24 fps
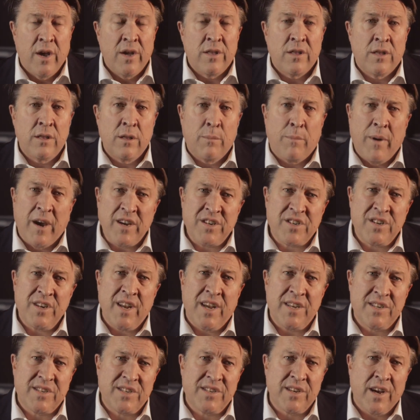then the patient
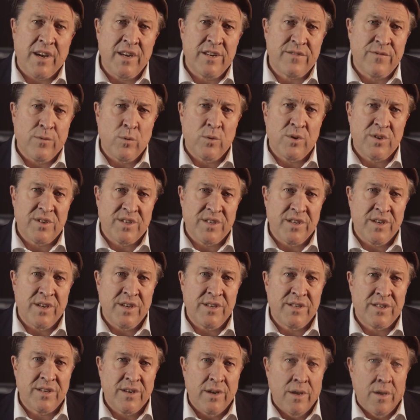has stage 4
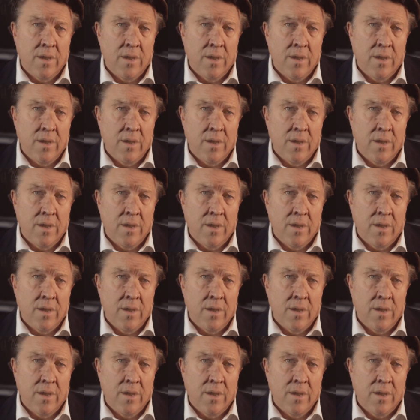disease.